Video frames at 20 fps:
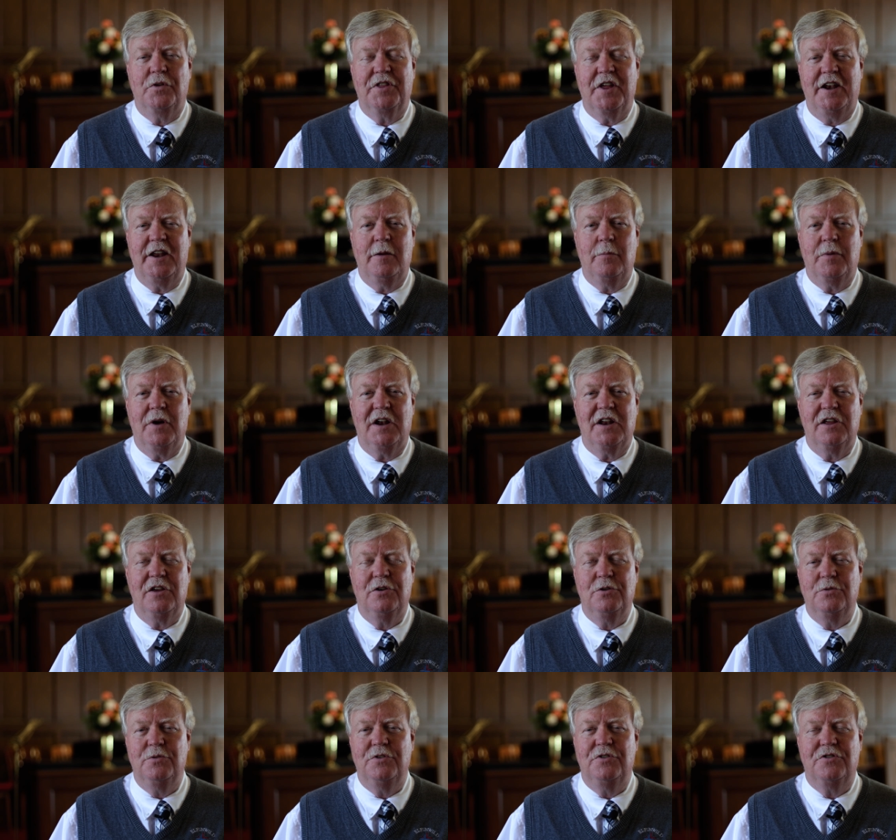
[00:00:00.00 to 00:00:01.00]
with anybody
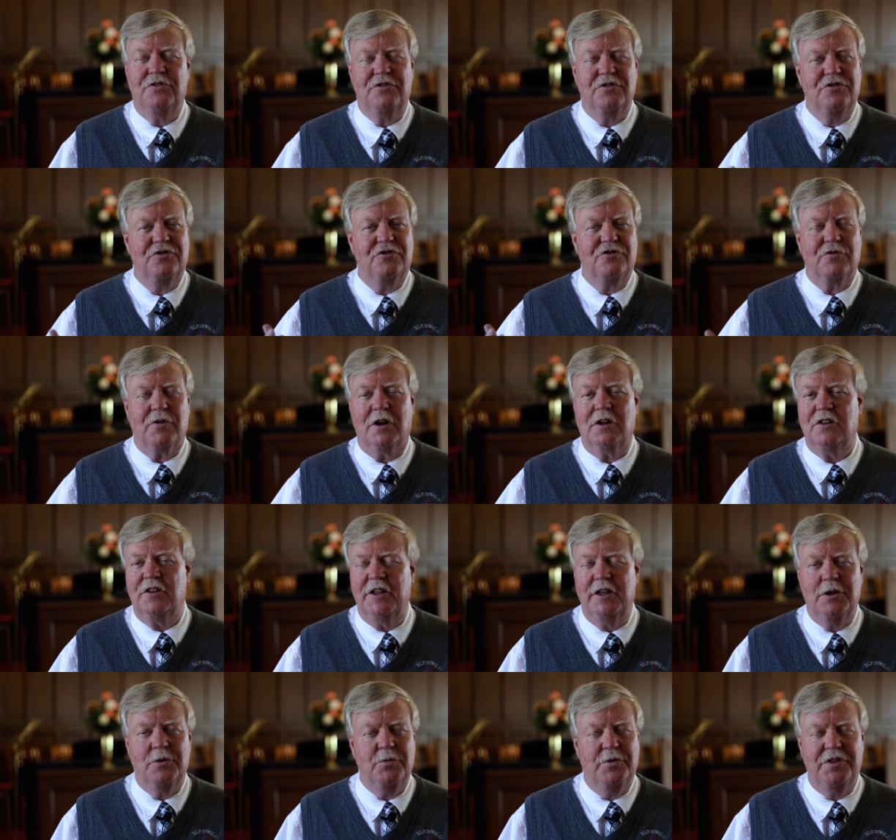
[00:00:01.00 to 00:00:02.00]
who's
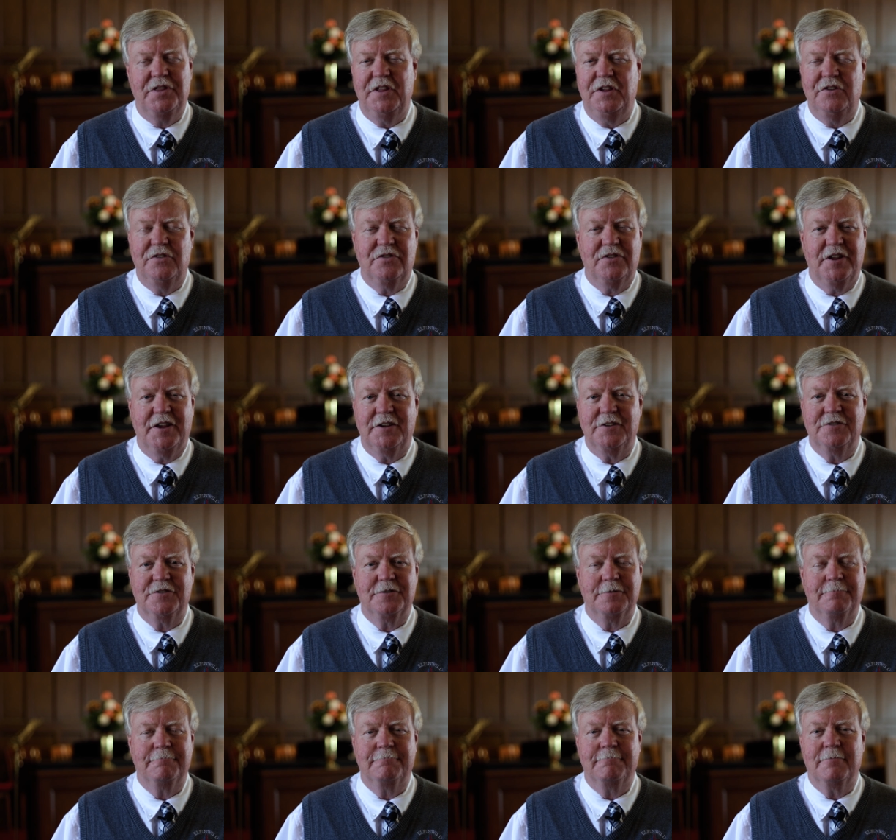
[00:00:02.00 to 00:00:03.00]
struggling with these
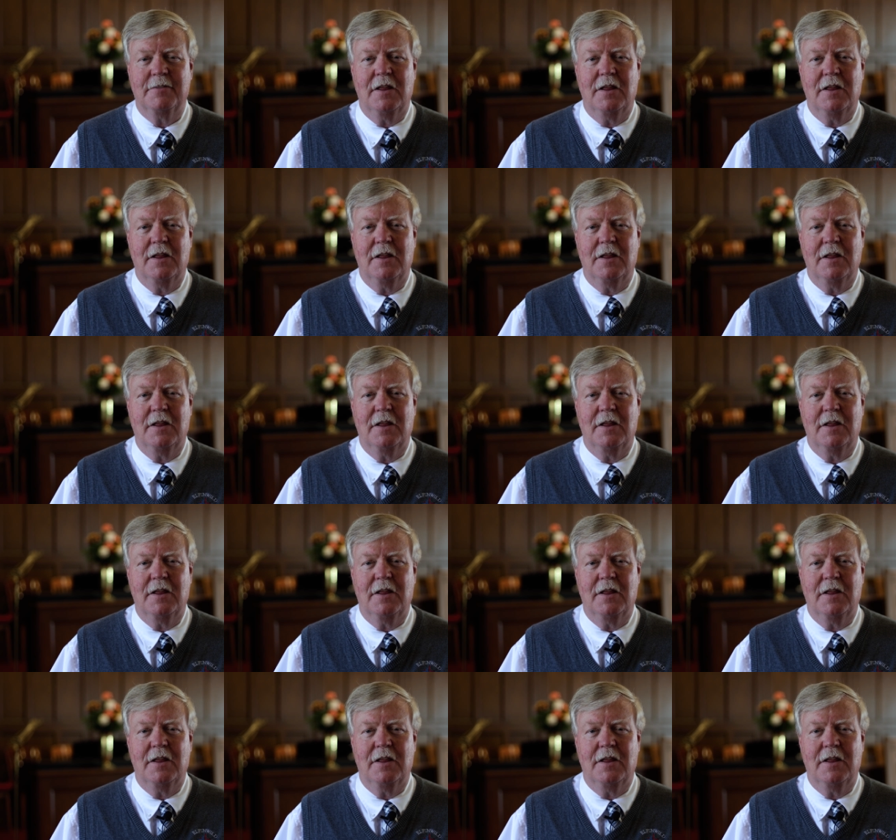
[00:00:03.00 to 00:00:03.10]
things.